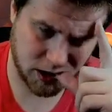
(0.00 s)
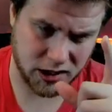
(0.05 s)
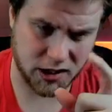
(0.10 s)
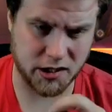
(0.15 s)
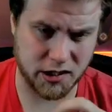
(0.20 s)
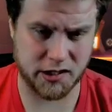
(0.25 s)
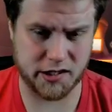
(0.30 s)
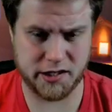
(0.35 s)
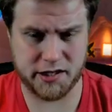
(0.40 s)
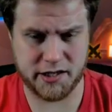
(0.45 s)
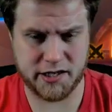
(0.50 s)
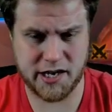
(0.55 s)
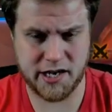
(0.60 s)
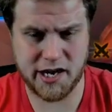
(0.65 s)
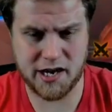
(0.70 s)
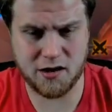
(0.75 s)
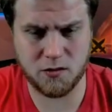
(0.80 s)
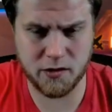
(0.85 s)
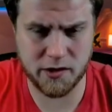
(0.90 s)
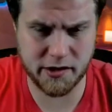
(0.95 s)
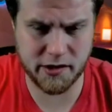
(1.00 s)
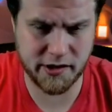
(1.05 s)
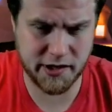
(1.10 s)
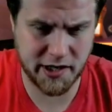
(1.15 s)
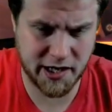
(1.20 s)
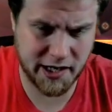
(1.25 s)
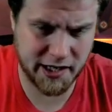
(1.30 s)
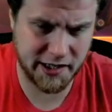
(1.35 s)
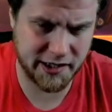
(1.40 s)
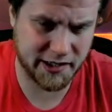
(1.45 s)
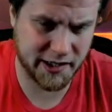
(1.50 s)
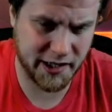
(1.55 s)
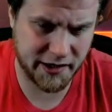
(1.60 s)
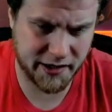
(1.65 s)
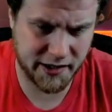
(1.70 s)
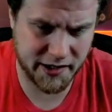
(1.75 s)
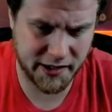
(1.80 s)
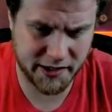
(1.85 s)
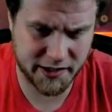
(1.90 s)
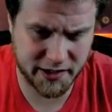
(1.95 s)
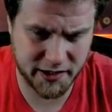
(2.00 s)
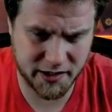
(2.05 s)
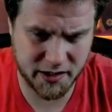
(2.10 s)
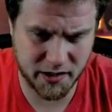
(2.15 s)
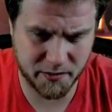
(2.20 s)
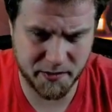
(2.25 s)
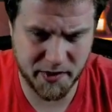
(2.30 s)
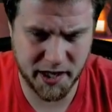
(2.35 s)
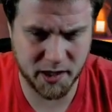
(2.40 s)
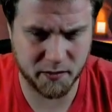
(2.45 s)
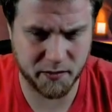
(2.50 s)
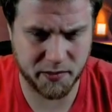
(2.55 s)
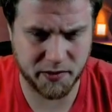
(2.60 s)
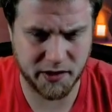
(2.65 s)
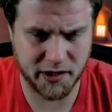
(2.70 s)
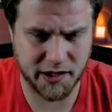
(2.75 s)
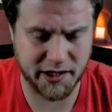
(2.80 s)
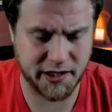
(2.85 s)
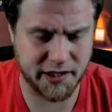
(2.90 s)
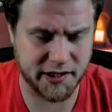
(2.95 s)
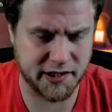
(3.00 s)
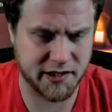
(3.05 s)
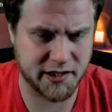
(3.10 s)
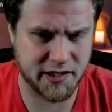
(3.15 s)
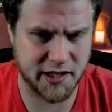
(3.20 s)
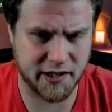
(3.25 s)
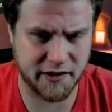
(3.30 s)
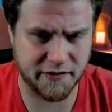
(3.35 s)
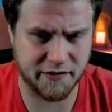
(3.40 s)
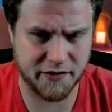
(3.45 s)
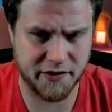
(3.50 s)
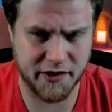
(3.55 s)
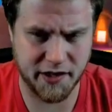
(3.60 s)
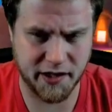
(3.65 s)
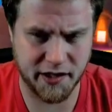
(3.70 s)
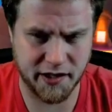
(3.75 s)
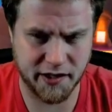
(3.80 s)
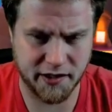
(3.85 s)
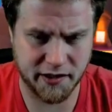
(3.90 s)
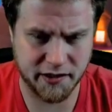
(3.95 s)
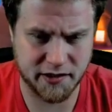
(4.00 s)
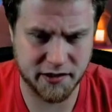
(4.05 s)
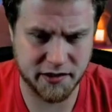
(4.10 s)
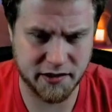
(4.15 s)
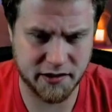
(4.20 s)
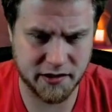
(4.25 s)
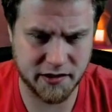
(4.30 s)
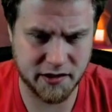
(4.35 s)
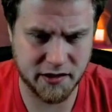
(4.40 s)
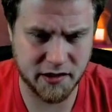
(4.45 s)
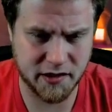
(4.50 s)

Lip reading: Okay, now what are the odds that this is the better play instead of this?